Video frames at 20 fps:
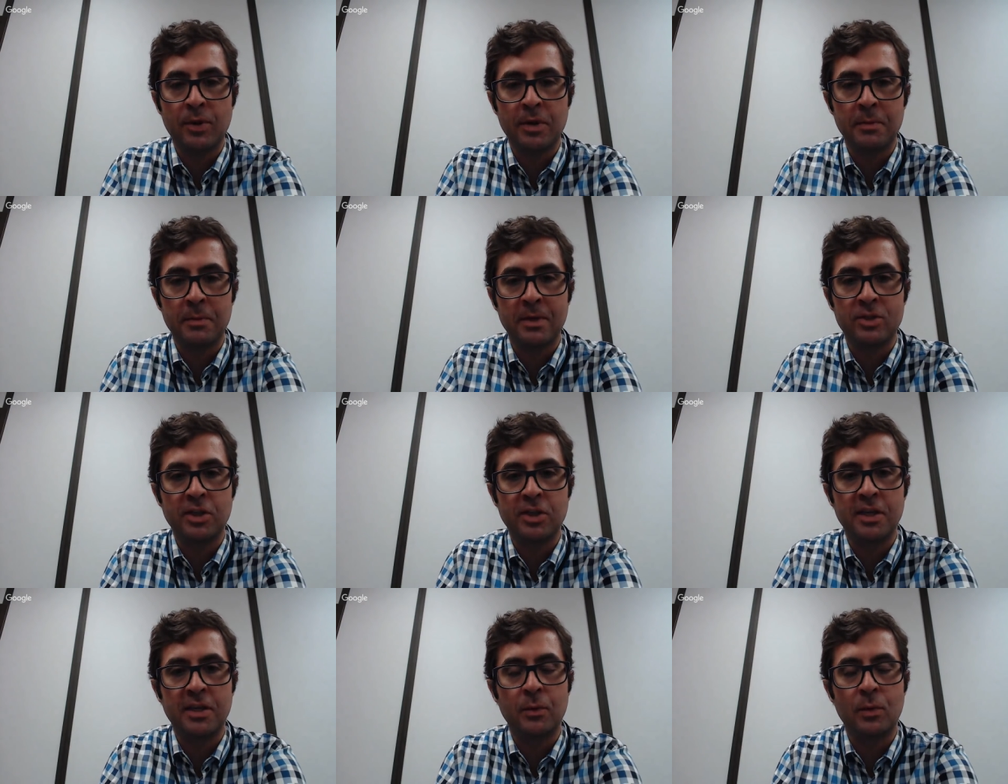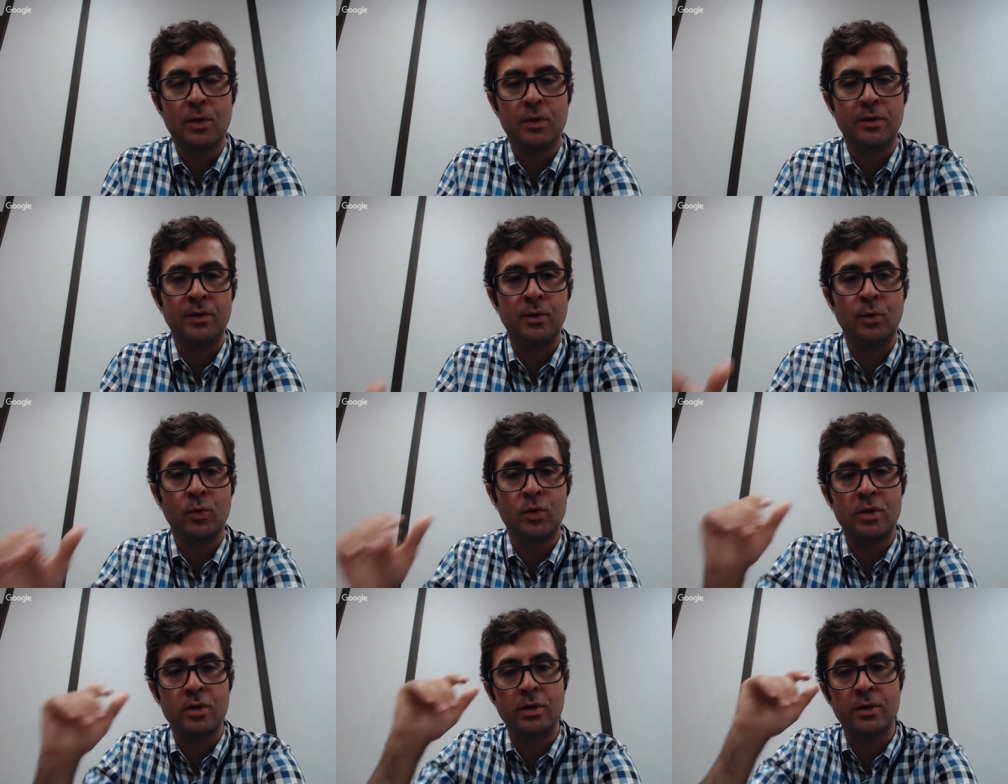be pretty much
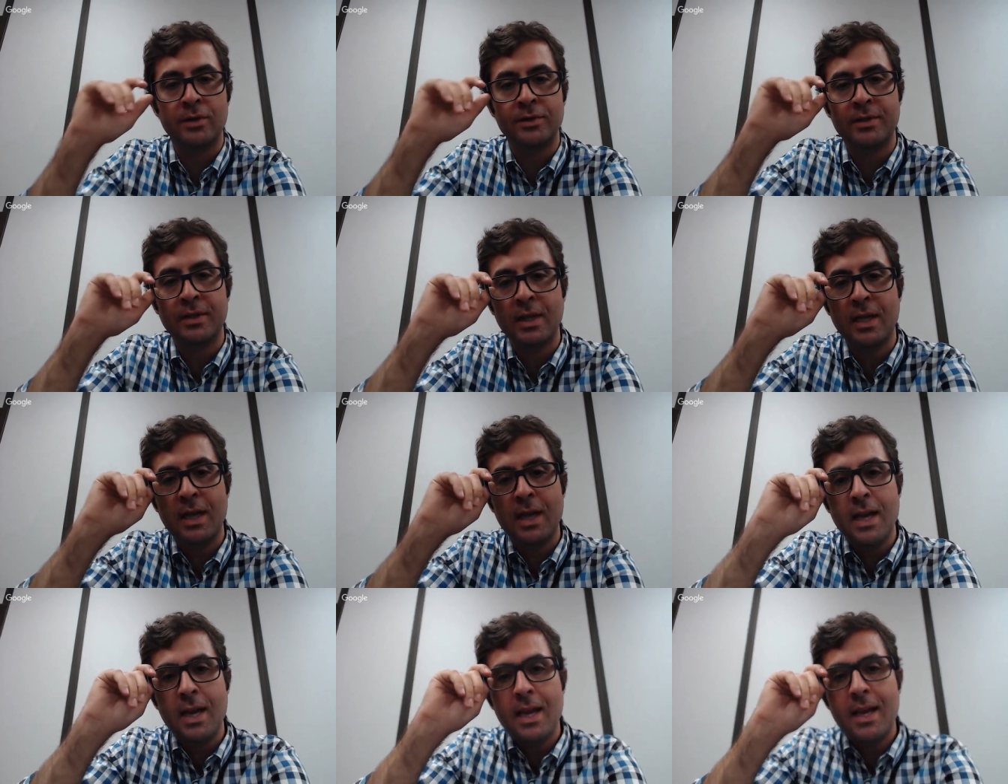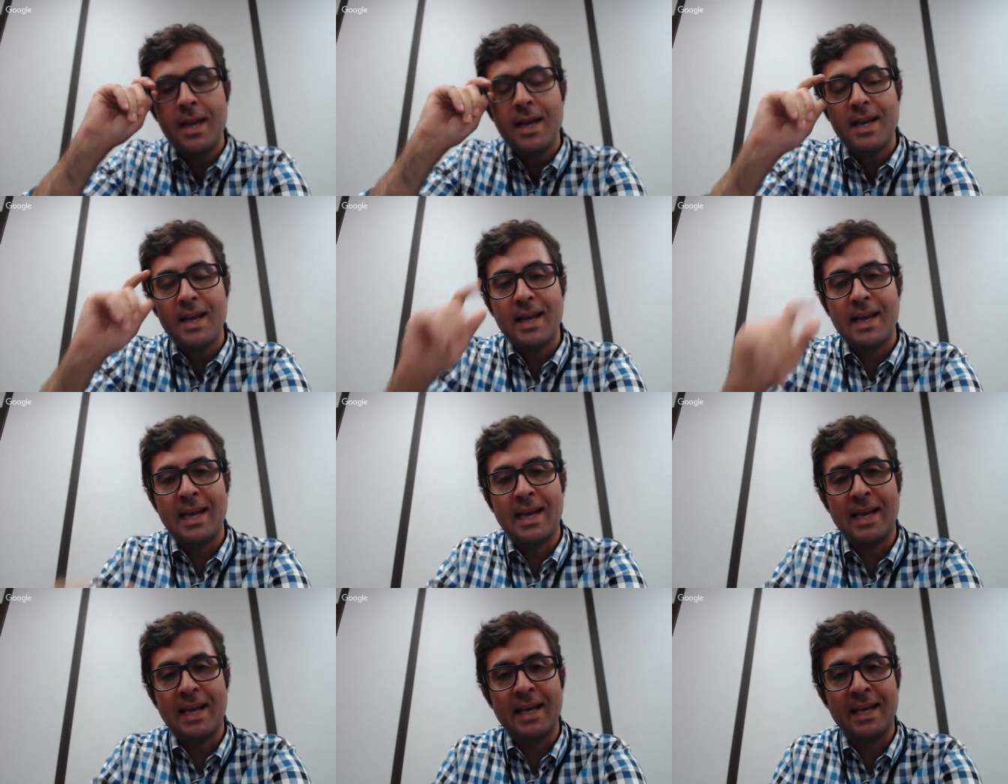anywhere in the world,
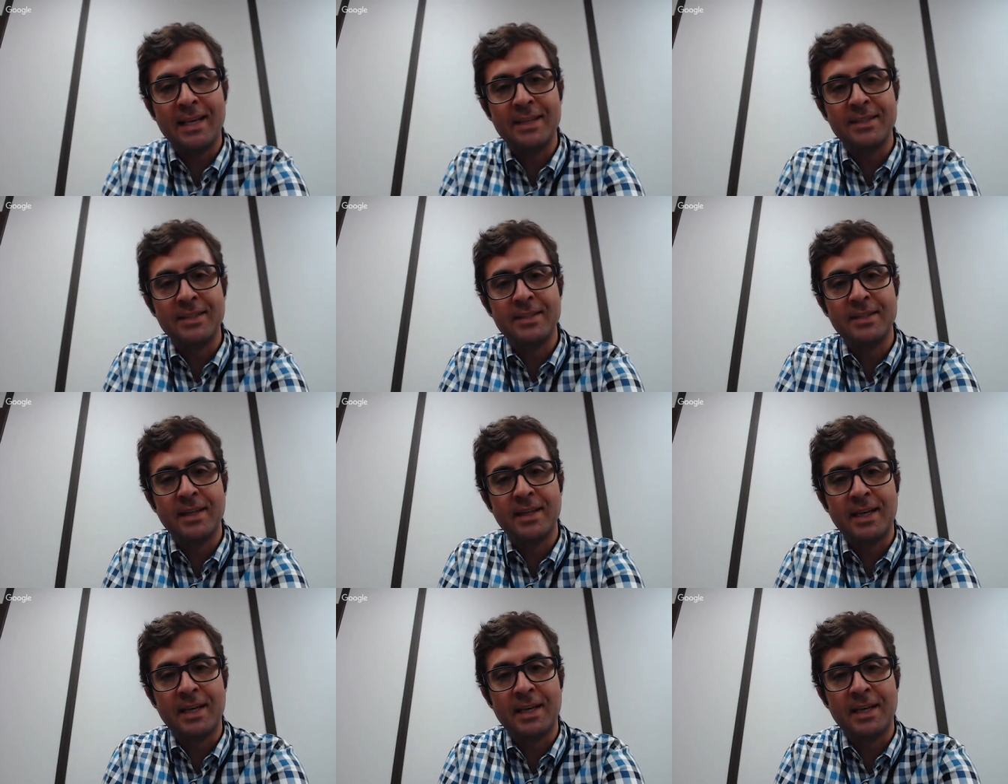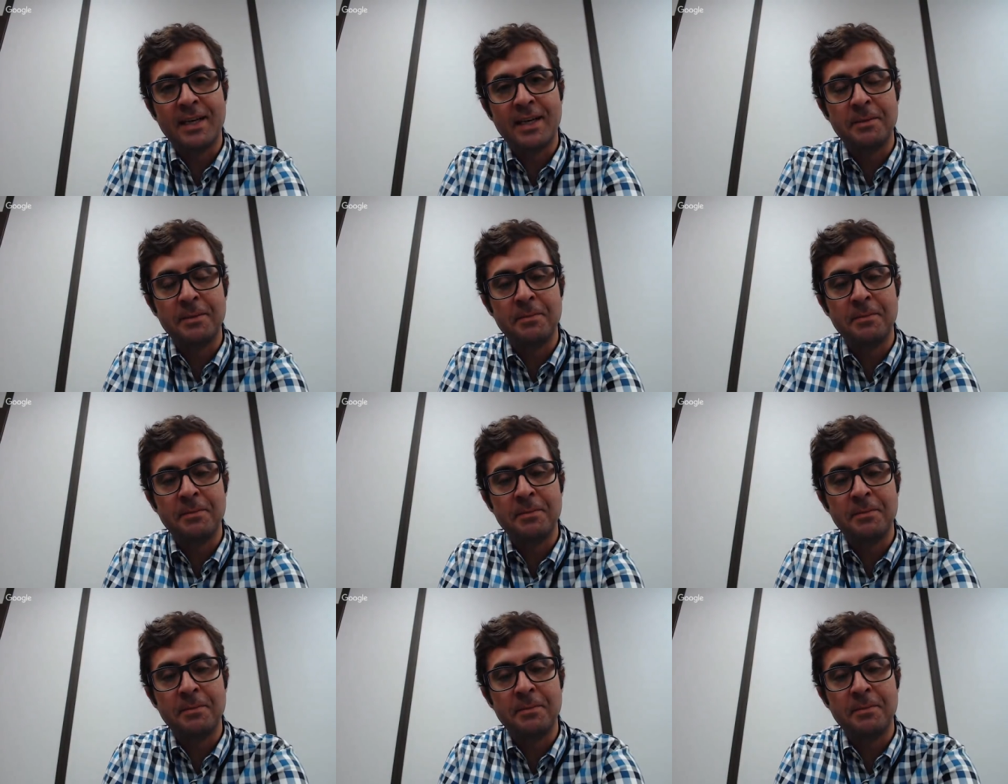and